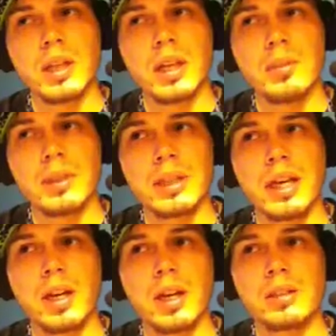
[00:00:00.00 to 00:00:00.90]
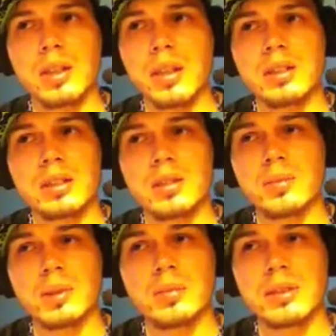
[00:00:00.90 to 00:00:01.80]
I mean, I still
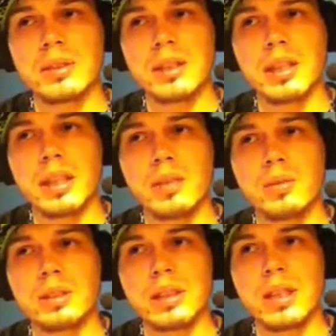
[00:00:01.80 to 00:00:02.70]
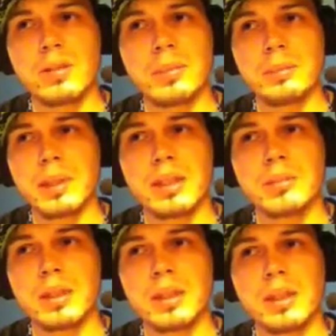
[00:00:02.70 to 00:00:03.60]
remember the day I was down in my
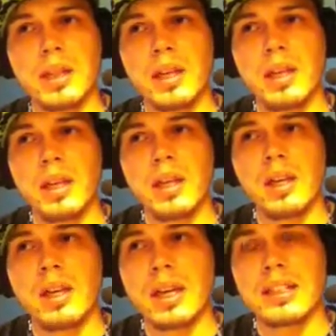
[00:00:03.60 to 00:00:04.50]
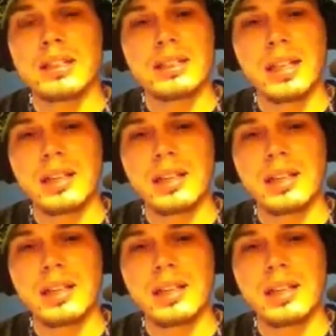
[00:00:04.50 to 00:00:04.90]
basement, and I just had